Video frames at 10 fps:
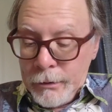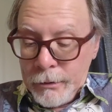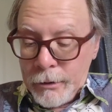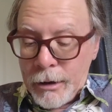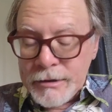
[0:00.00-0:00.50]

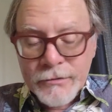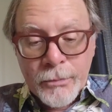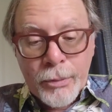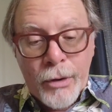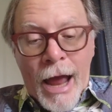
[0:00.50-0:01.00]
Lots
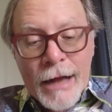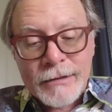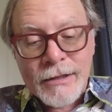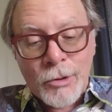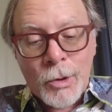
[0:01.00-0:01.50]
of
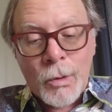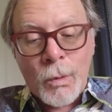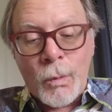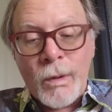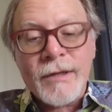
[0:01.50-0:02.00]
practical
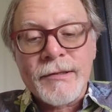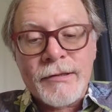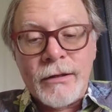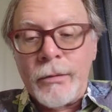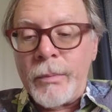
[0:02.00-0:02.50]

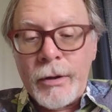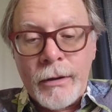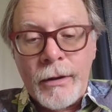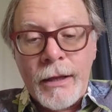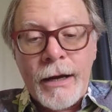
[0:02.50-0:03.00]
wisdom
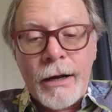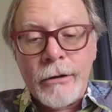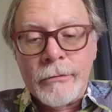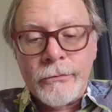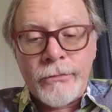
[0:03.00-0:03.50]

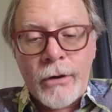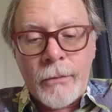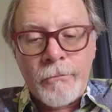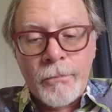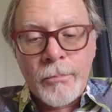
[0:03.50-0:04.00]
there
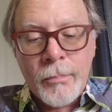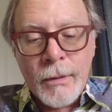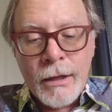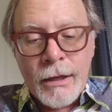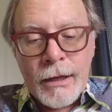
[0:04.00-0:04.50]
from
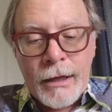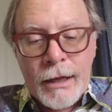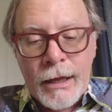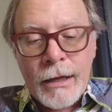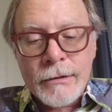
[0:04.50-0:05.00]

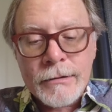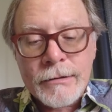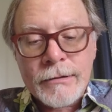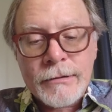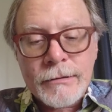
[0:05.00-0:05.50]

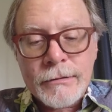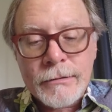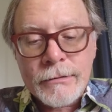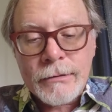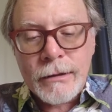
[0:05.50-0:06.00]

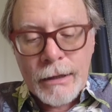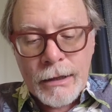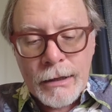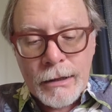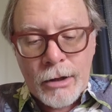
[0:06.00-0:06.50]
ants
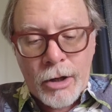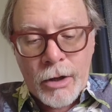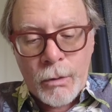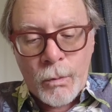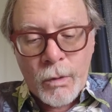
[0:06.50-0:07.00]
and
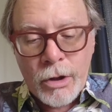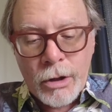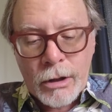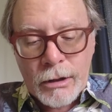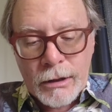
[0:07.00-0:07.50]
hard
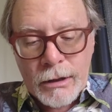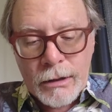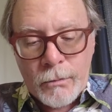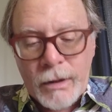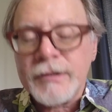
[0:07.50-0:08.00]
work
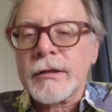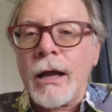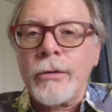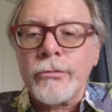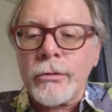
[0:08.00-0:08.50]
and what
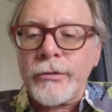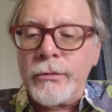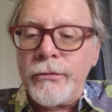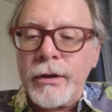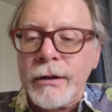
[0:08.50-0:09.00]
scoundrels
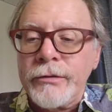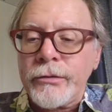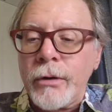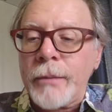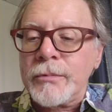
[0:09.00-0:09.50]
and villains
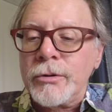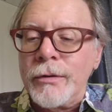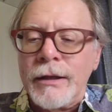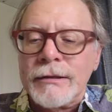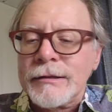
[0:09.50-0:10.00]
are up to
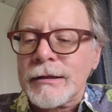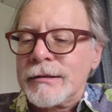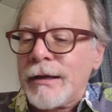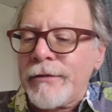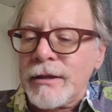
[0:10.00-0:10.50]
and the six,
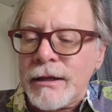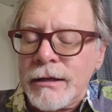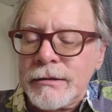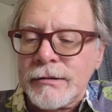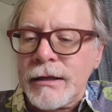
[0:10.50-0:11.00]
seven
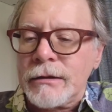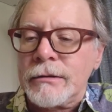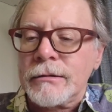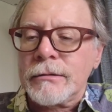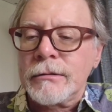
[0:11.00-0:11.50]
things
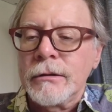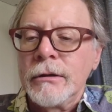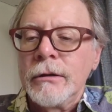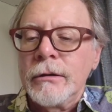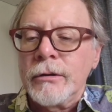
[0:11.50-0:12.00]
that
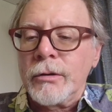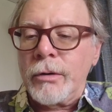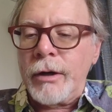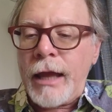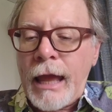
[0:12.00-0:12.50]
the
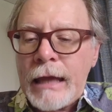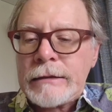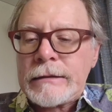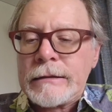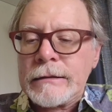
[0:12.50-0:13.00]
Lord
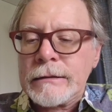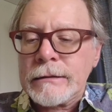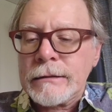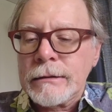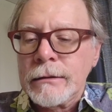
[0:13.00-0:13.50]

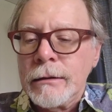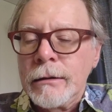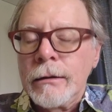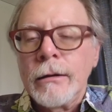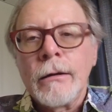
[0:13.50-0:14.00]
hates
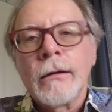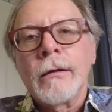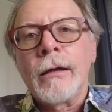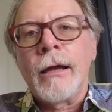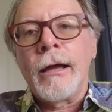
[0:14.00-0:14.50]

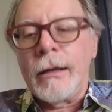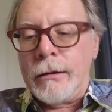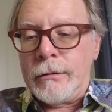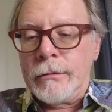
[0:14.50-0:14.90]
and